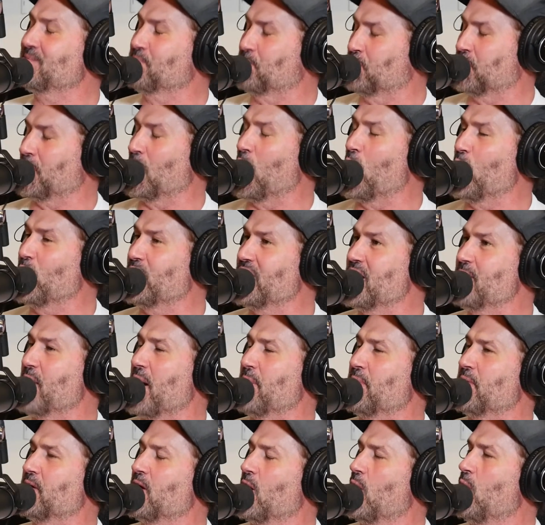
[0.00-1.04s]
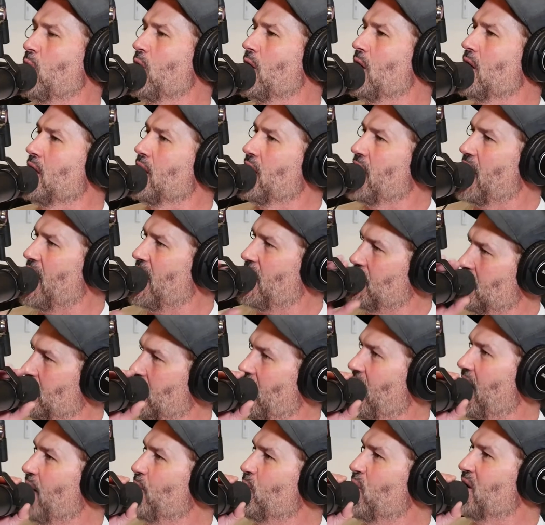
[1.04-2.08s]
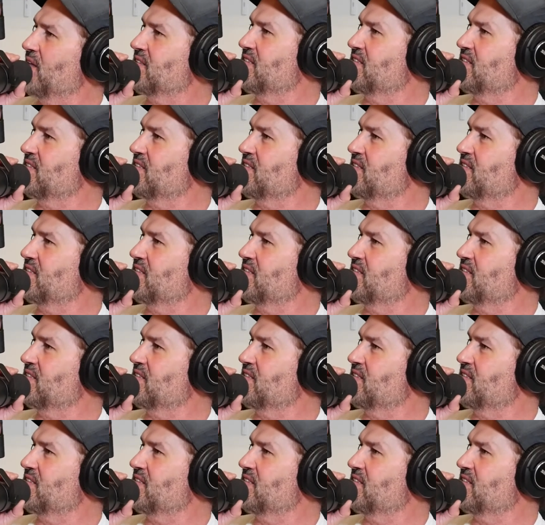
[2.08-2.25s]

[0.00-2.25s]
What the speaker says: blow them up and go, hey, I want